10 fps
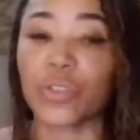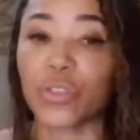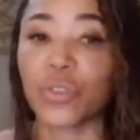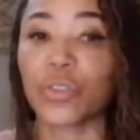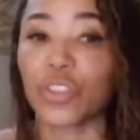
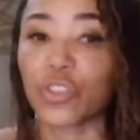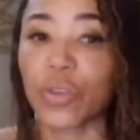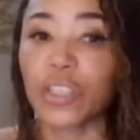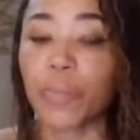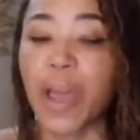into the
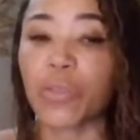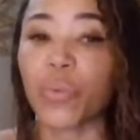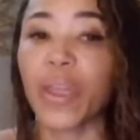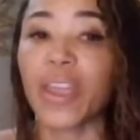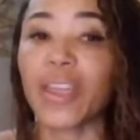stress
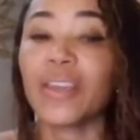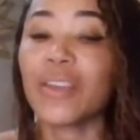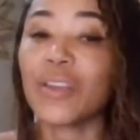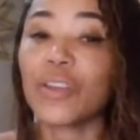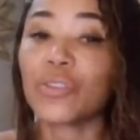pathway
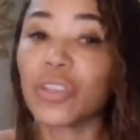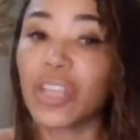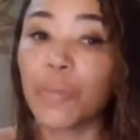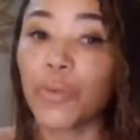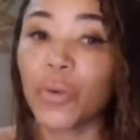to
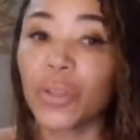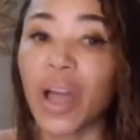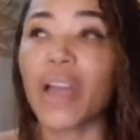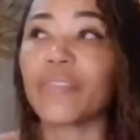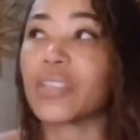keep you
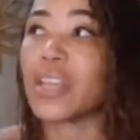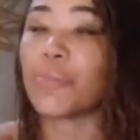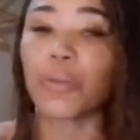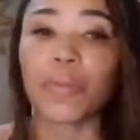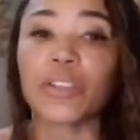alive, to keep
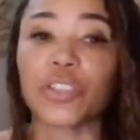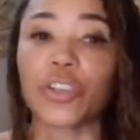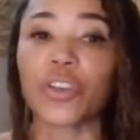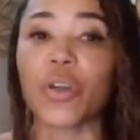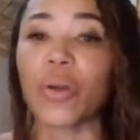your blood
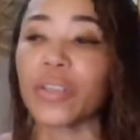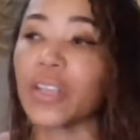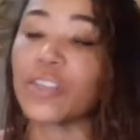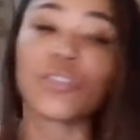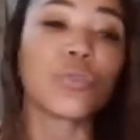sugar going, to
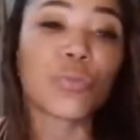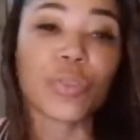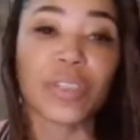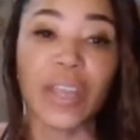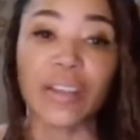get you through
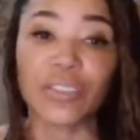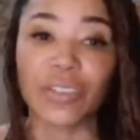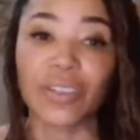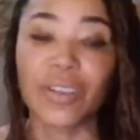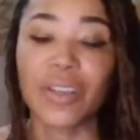the
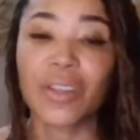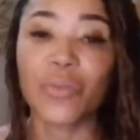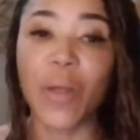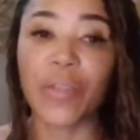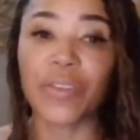danger,
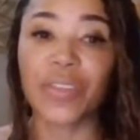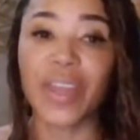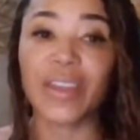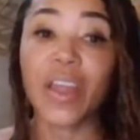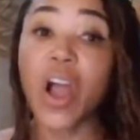rather
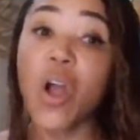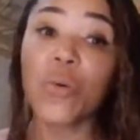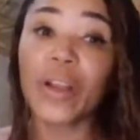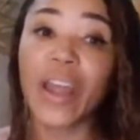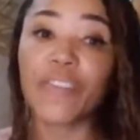than, oh,
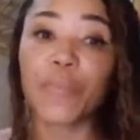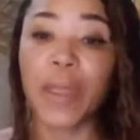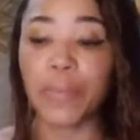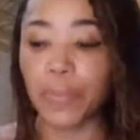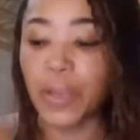we're going to have a
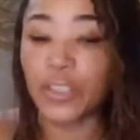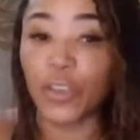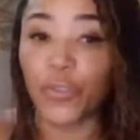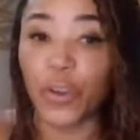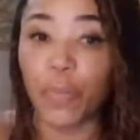baby. Because
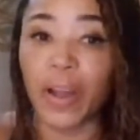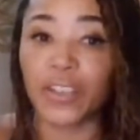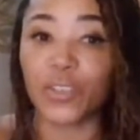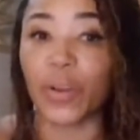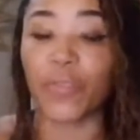if your
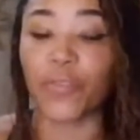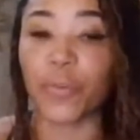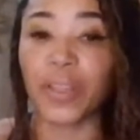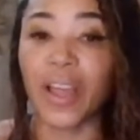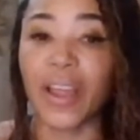body's running
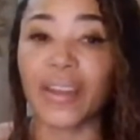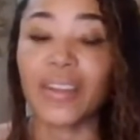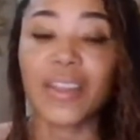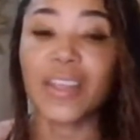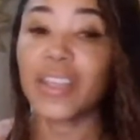from a lion,
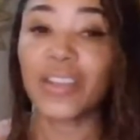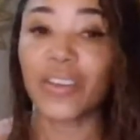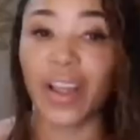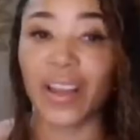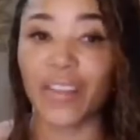you're
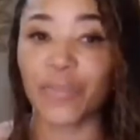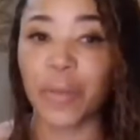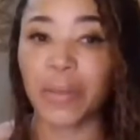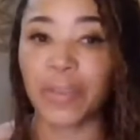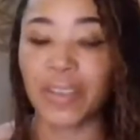not going to have a
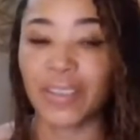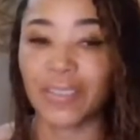baby.